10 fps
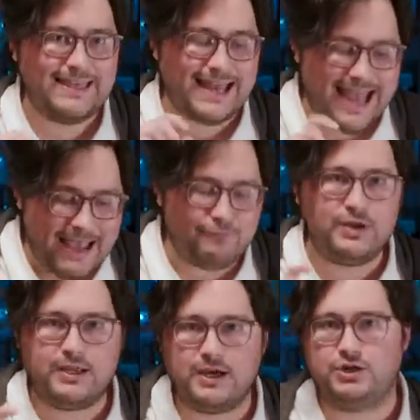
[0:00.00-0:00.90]
that
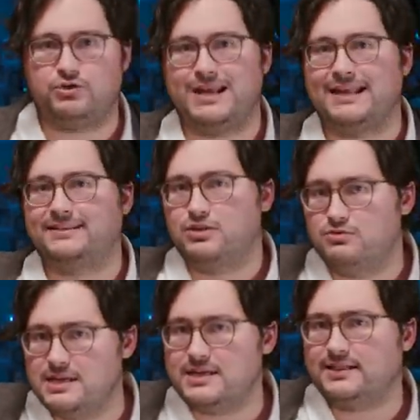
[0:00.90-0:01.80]
every country has a
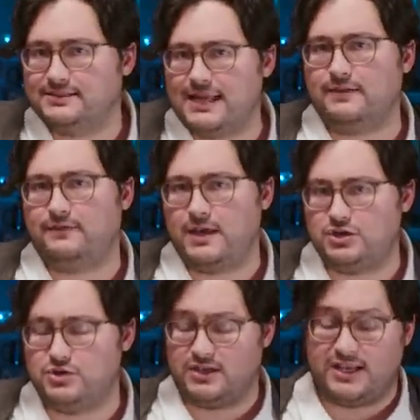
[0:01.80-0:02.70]
unique set of issues,